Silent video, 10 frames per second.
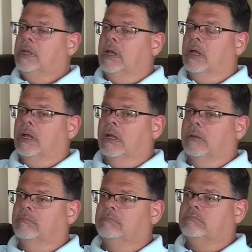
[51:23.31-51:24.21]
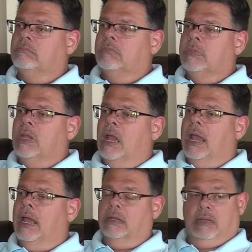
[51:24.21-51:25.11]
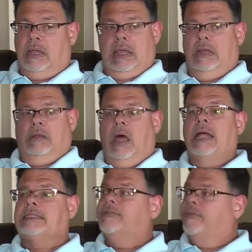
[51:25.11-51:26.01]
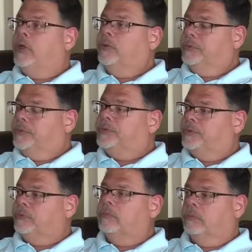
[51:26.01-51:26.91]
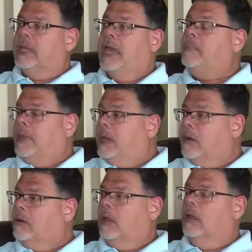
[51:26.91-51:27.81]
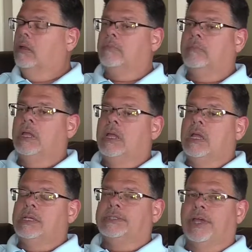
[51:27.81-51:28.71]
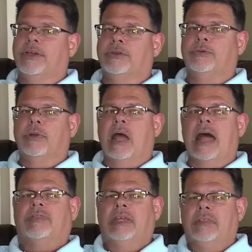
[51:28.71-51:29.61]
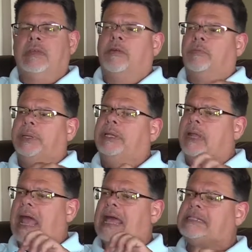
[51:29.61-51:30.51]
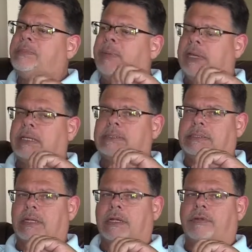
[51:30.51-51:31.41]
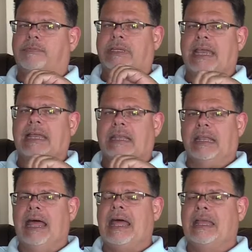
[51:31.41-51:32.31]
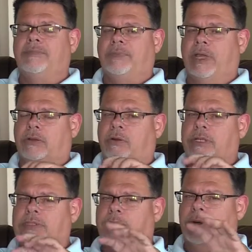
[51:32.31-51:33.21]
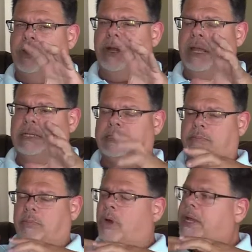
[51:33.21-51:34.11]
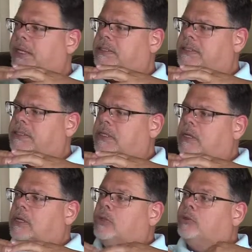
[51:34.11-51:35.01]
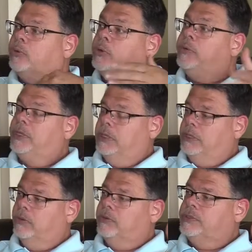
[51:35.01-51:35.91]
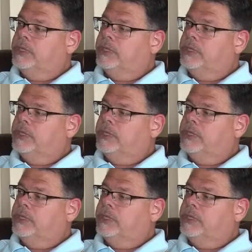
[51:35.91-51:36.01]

and lots of folks came there. So I think there have been aspects of gay life that Greensboro has embraced through the years,